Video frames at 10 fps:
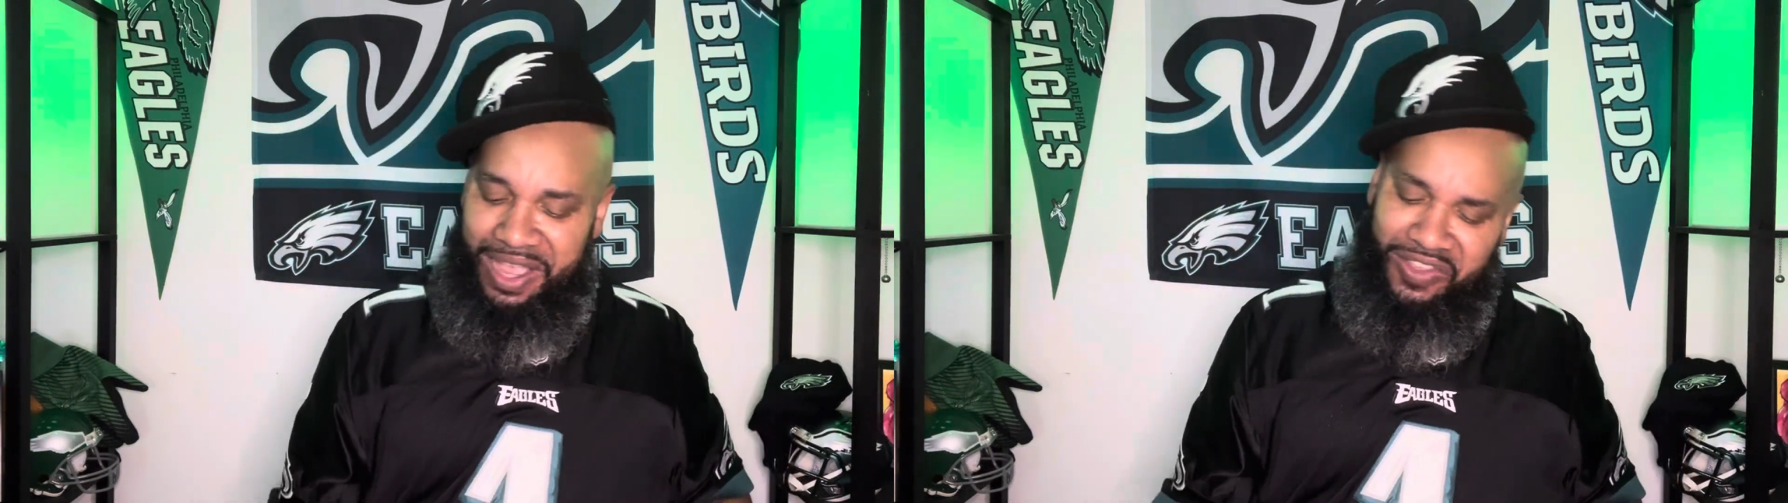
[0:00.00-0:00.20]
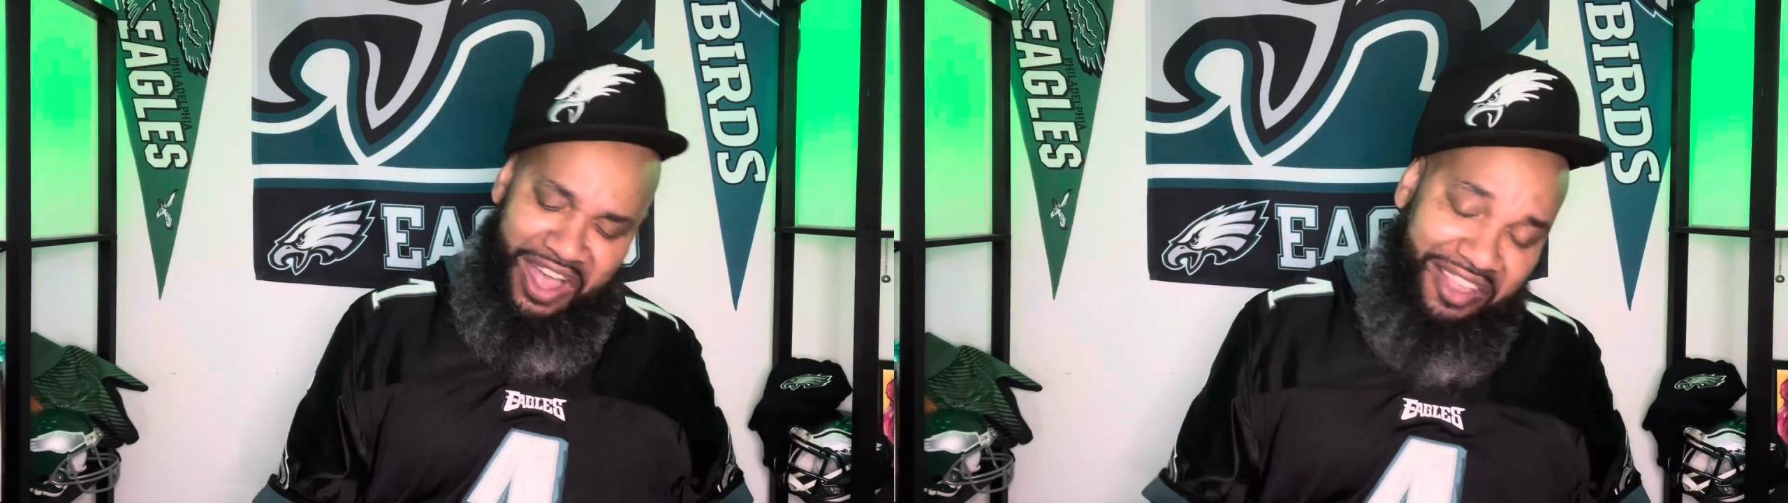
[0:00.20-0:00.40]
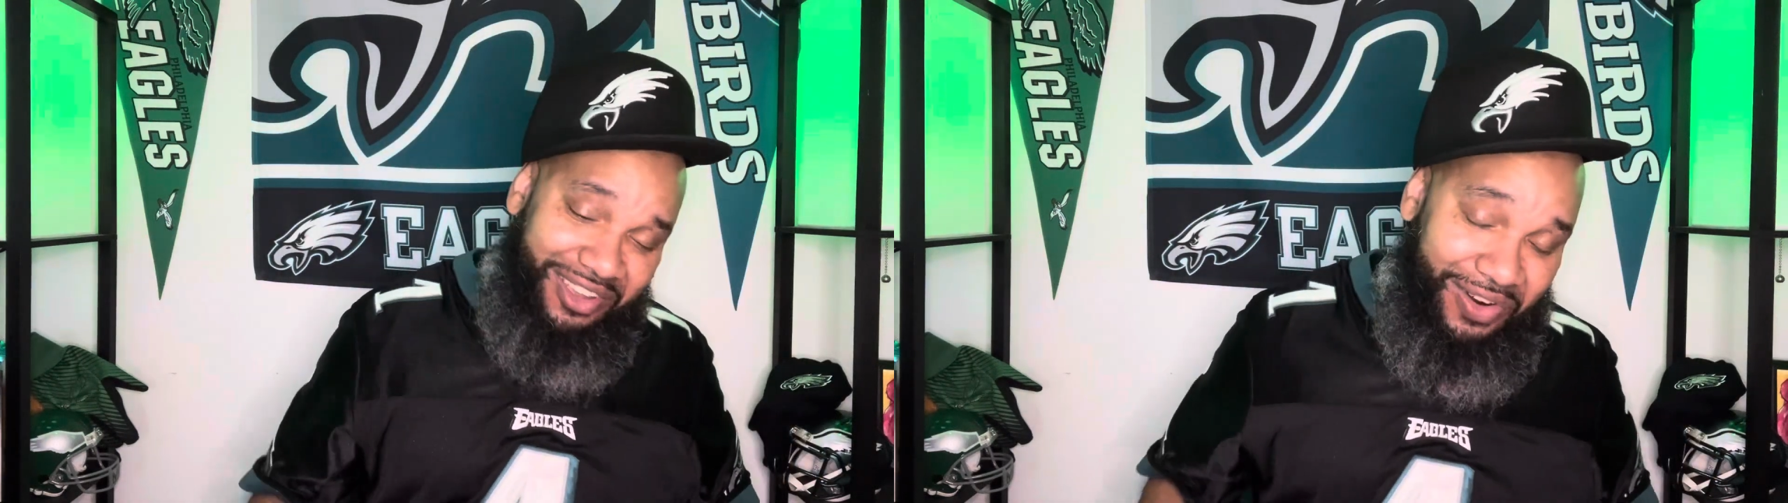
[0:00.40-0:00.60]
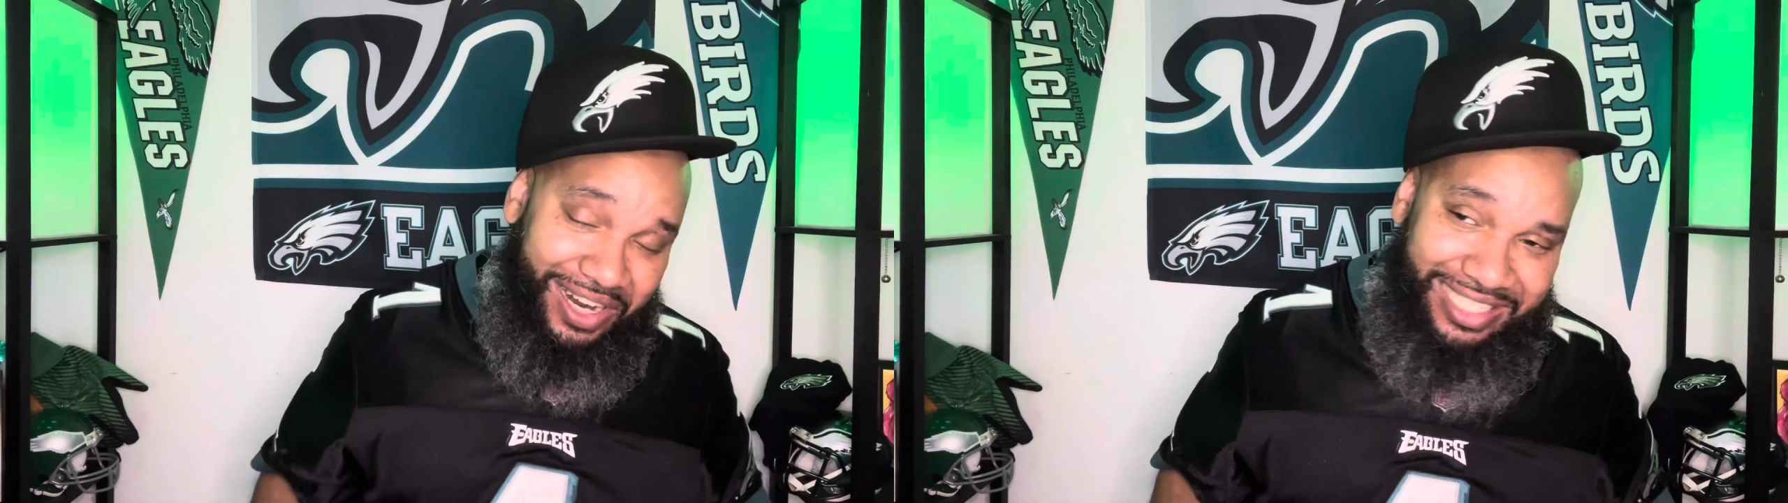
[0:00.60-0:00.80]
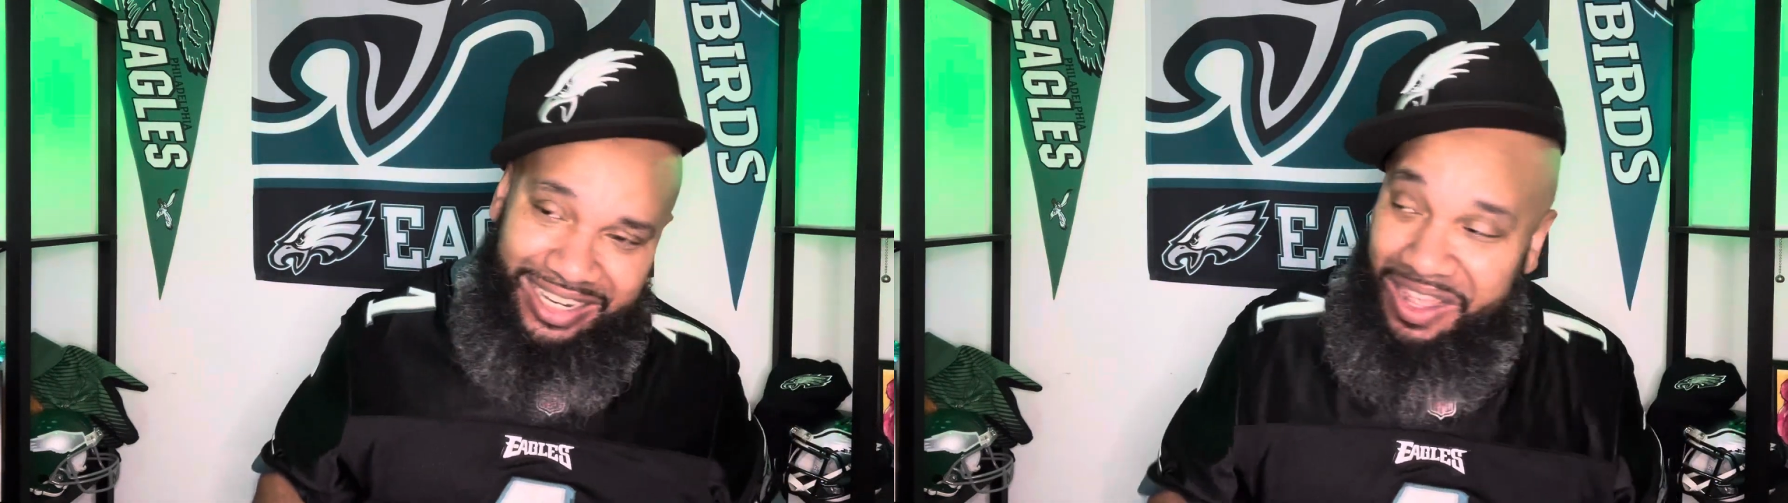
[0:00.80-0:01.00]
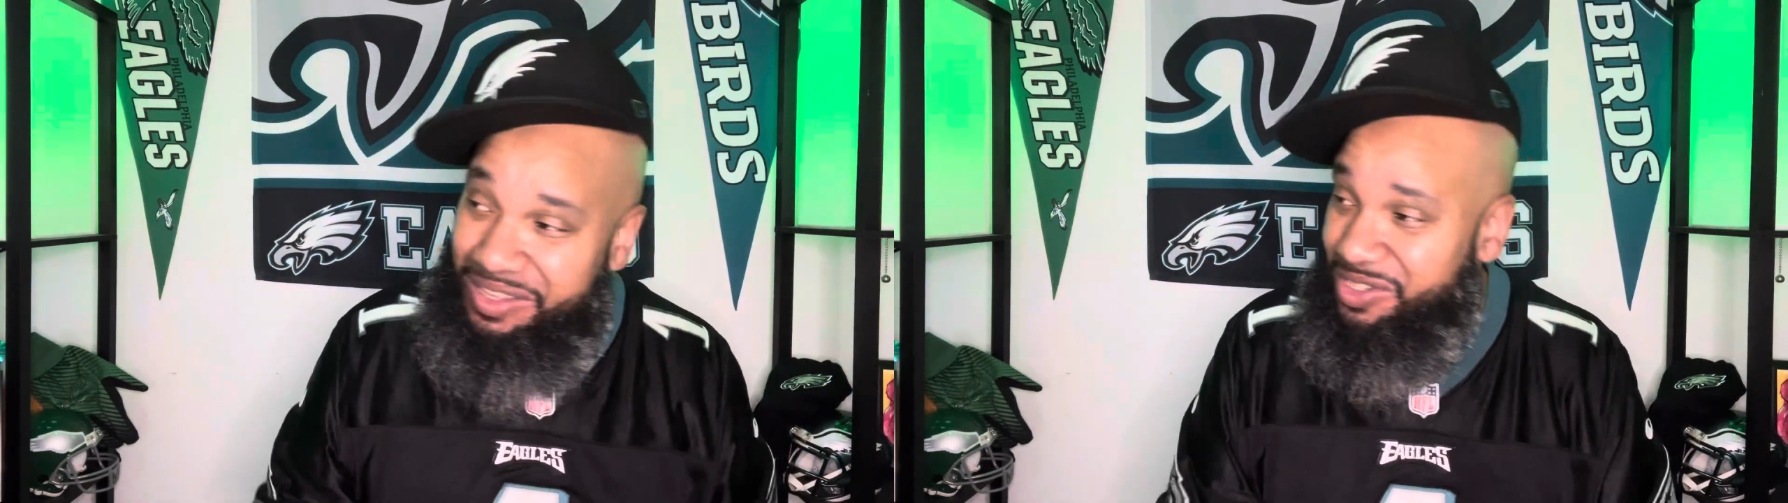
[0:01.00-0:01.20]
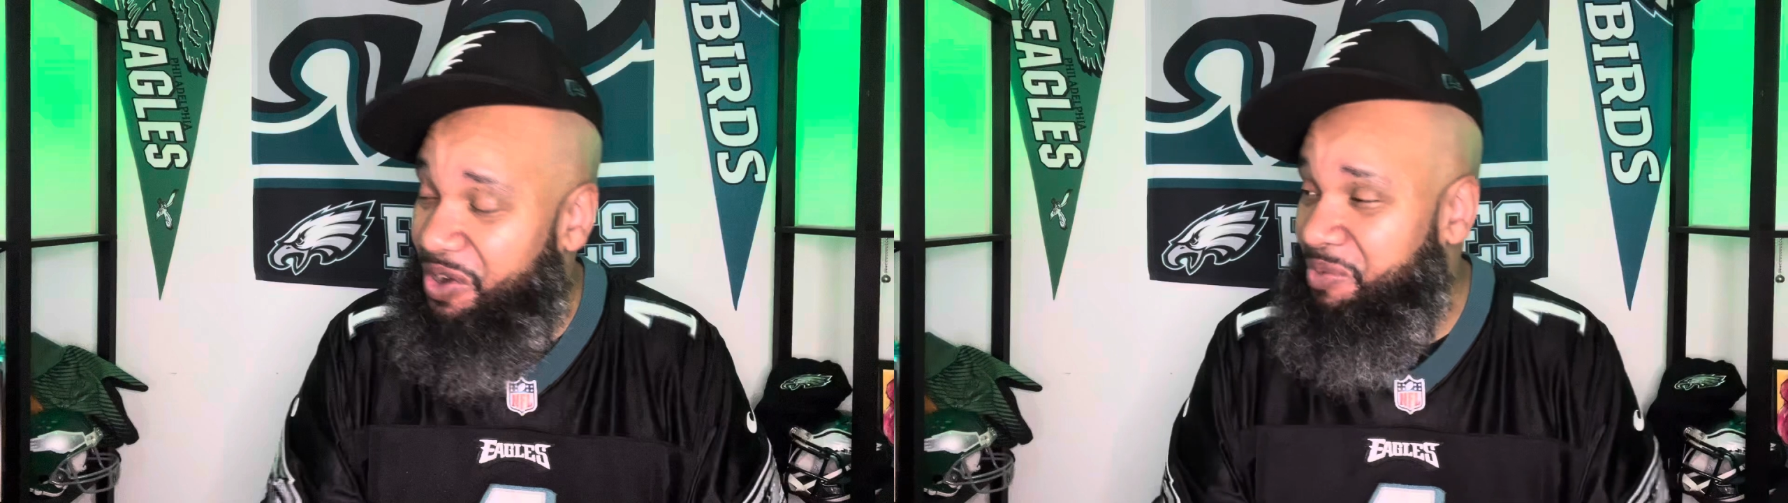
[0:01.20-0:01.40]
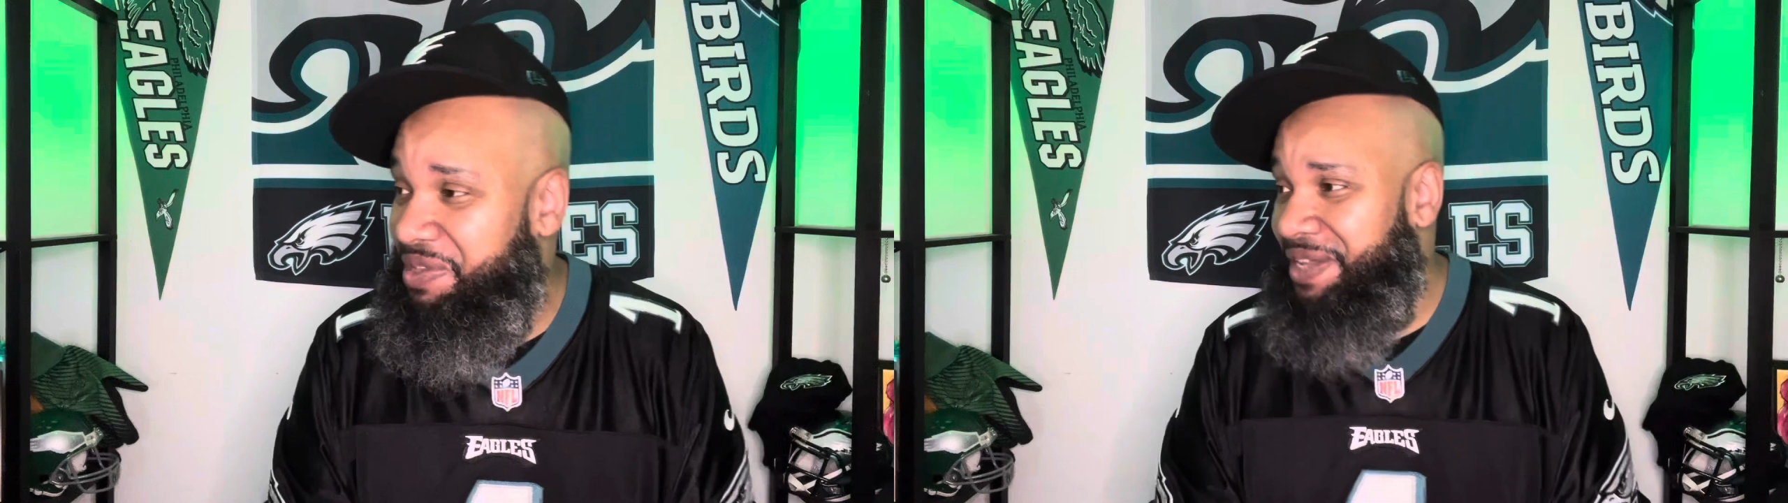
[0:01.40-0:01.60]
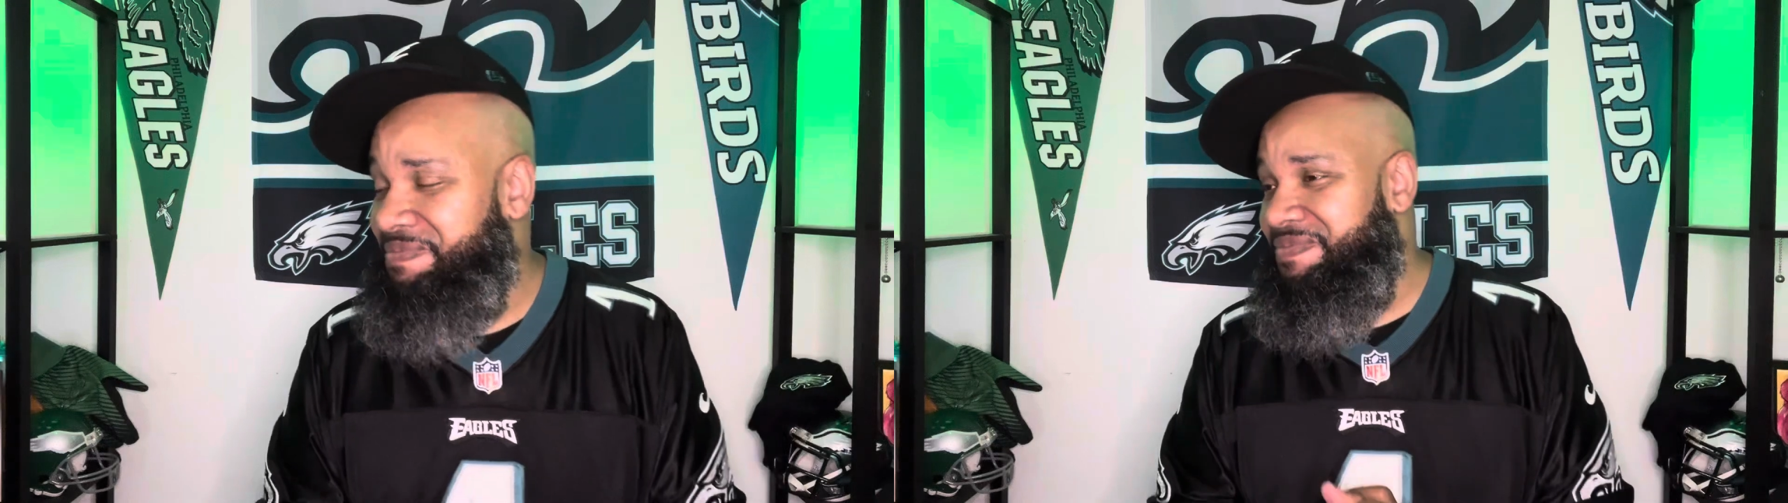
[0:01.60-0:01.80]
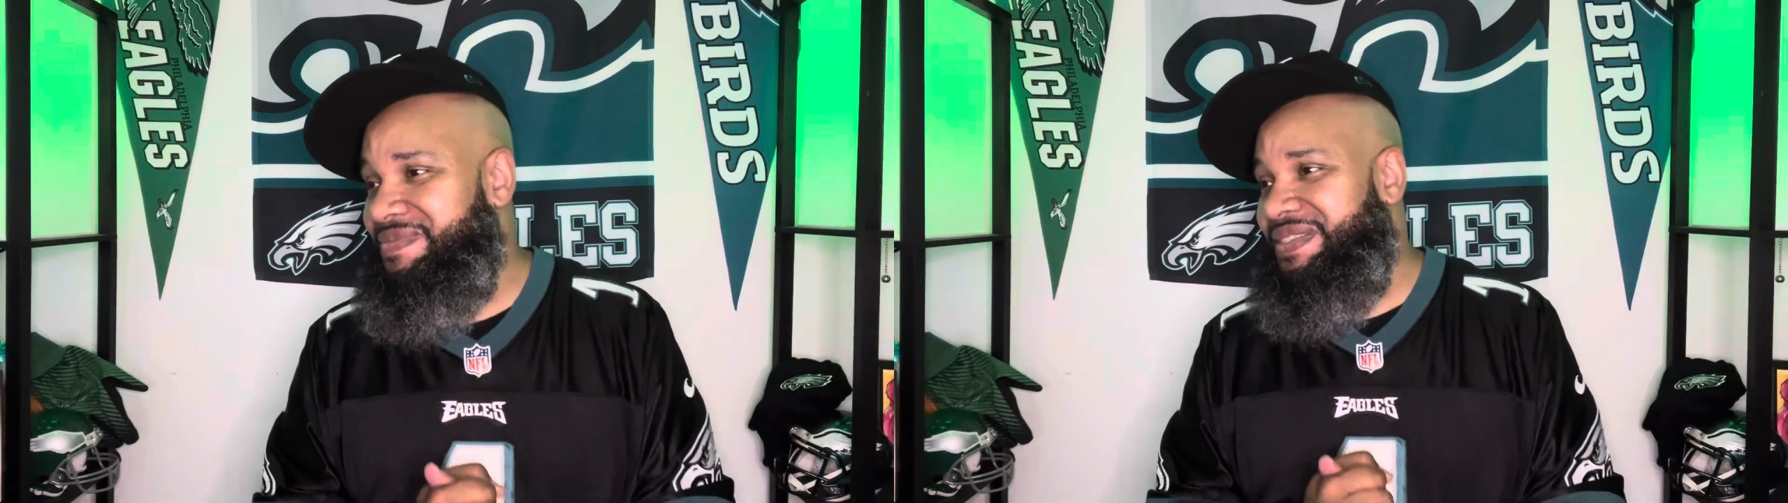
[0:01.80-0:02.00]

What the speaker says: Another dope thing